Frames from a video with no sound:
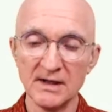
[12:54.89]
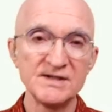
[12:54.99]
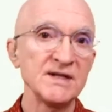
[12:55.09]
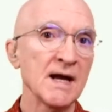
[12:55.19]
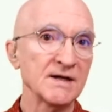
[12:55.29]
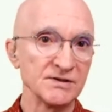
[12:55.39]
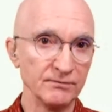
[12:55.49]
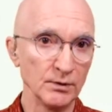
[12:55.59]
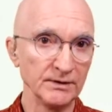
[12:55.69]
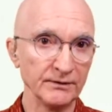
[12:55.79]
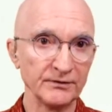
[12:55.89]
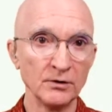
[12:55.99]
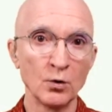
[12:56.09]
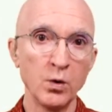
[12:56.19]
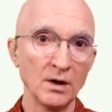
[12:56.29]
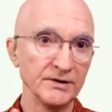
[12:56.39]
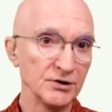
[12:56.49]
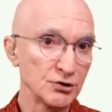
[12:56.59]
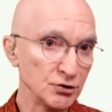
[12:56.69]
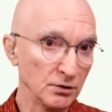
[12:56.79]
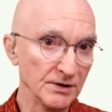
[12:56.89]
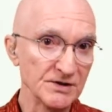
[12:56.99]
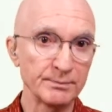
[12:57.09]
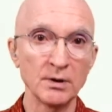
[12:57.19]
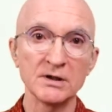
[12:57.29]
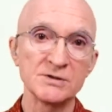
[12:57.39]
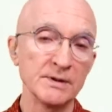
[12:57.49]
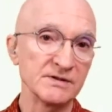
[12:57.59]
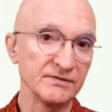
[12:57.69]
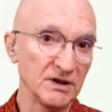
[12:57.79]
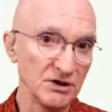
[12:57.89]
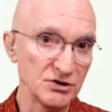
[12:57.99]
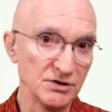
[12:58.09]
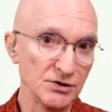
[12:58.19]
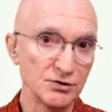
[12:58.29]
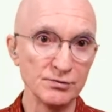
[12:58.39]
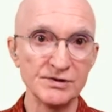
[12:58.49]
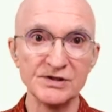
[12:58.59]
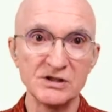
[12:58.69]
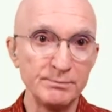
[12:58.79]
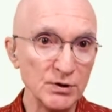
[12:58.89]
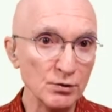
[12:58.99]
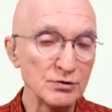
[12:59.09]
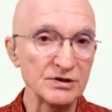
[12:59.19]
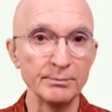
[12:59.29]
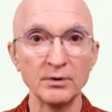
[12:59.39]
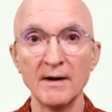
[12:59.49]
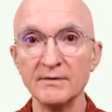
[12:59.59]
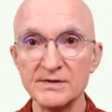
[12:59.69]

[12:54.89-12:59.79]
tax avoidance, quality assurance, product specification issues, disputes, the provenance of